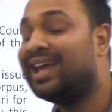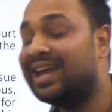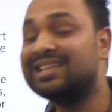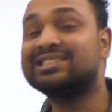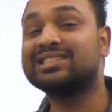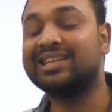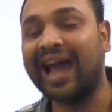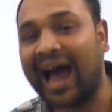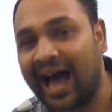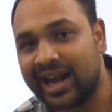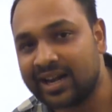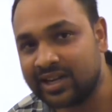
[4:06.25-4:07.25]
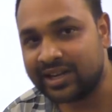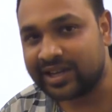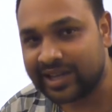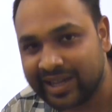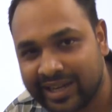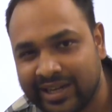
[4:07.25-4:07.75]
It's
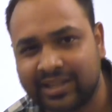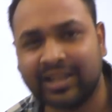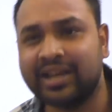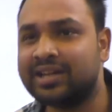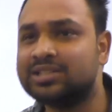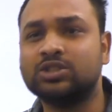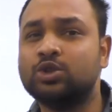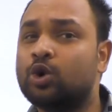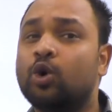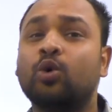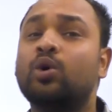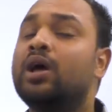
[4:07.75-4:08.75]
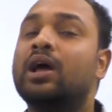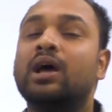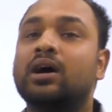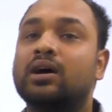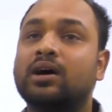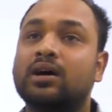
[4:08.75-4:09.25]
guaranteed. There is no
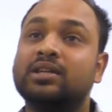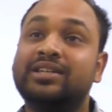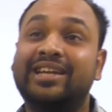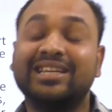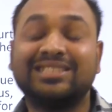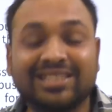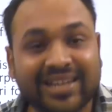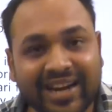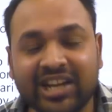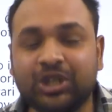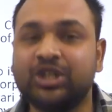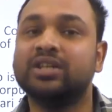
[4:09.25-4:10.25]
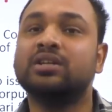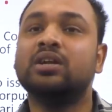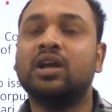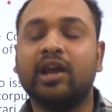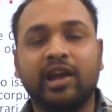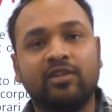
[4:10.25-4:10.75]

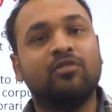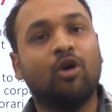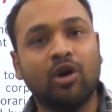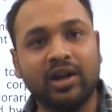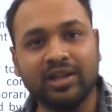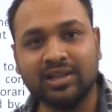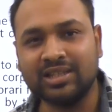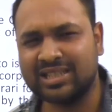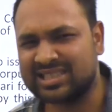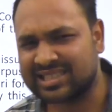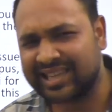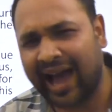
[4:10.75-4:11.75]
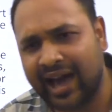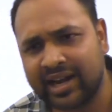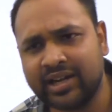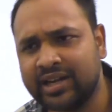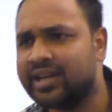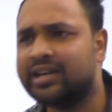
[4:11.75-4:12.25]
discretion involved in this. It's
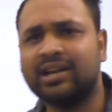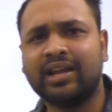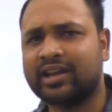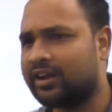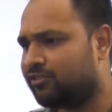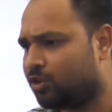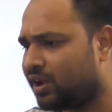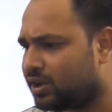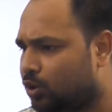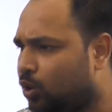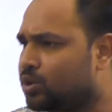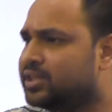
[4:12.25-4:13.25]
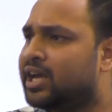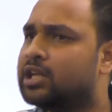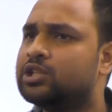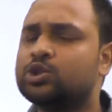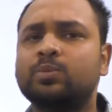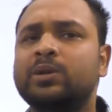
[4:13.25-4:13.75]
guaranteed. Like if you go there,
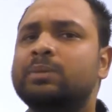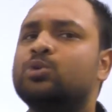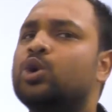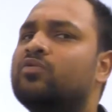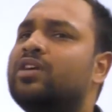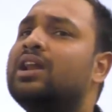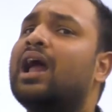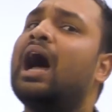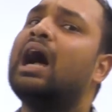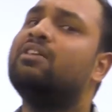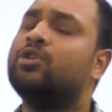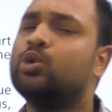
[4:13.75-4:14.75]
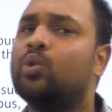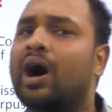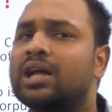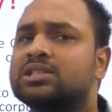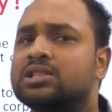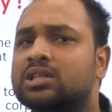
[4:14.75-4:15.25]
the Supreme Court will have to
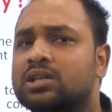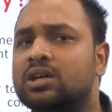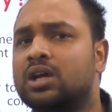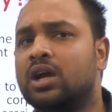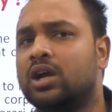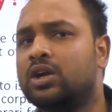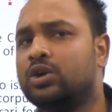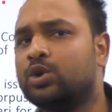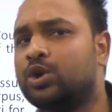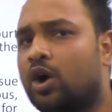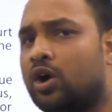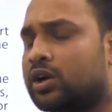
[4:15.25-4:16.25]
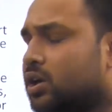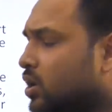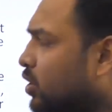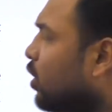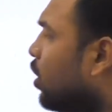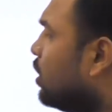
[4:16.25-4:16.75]
answer to your
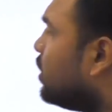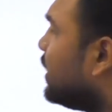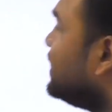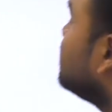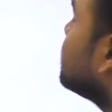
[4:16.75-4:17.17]
call, all right?